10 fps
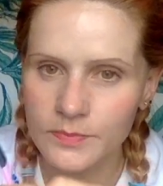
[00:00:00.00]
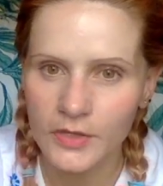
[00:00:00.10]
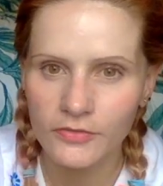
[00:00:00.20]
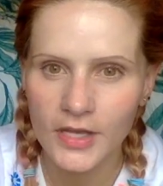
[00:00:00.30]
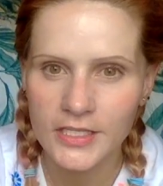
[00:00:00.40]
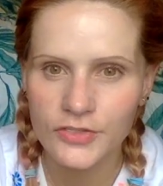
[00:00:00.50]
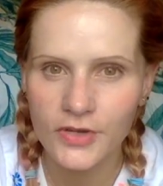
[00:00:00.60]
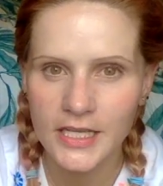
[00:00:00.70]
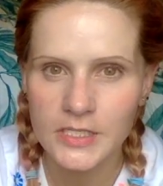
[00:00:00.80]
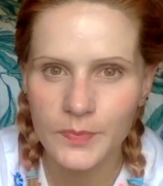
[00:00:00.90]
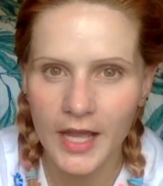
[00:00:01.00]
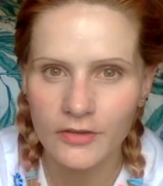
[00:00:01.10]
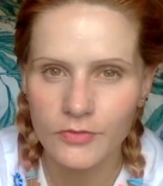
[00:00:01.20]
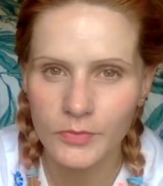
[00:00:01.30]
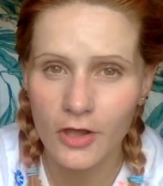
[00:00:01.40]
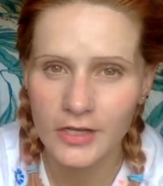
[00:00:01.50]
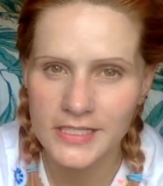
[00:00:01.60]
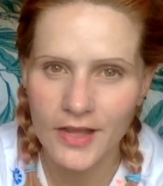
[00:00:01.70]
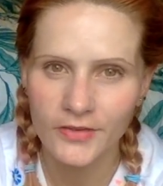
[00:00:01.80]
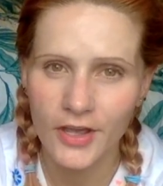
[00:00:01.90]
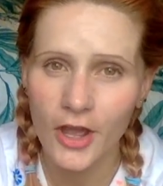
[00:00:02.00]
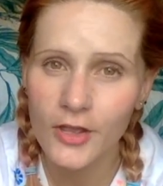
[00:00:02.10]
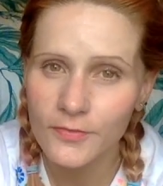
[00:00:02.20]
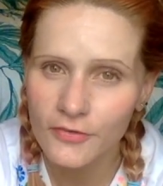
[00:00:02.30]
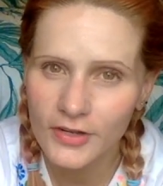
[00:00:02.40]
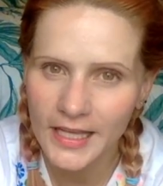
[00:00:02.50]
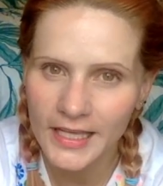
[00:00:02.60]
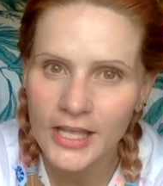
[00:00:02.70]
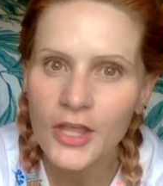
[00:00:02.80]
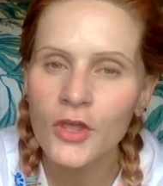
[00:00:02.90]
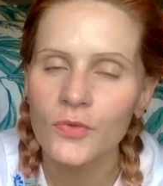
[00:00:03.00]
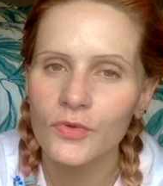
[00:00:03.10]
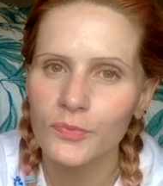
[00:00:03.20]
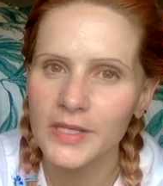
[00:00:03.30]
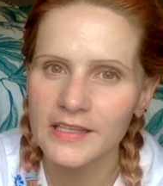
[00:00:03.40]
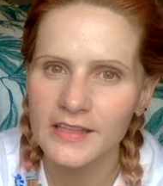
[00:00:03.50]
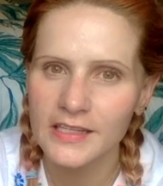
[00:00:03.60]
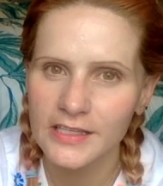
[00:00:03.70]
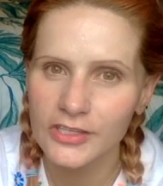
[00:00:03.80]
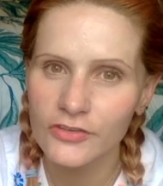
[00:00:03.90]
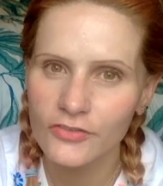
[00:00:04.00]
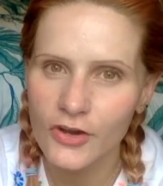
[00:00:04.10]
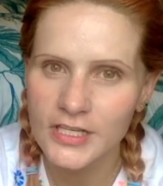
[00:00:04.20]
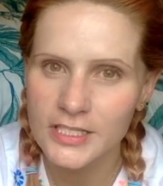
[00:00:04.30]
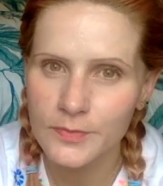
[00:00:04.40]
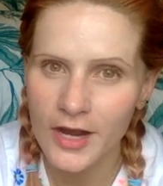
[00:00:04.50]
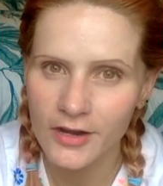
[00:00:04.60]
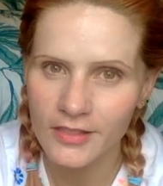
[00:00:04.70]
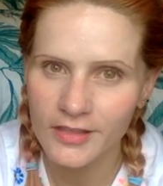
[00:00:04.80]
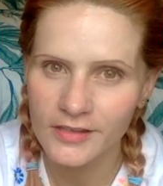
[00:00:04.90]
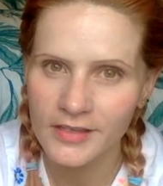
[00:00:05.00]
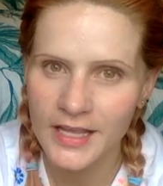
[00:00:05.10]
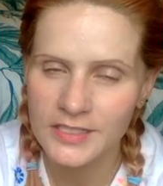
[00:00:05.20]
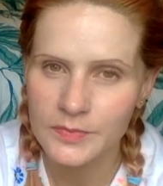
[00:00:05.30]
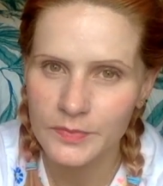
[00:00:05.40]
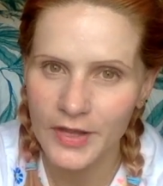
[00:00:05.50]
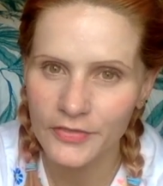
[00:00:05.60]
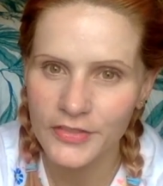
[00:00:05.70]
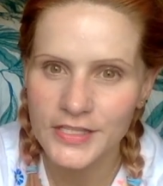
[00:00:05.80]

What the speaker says: My first race back from lockdown, hopefully, will be the New Forest Marathon next month.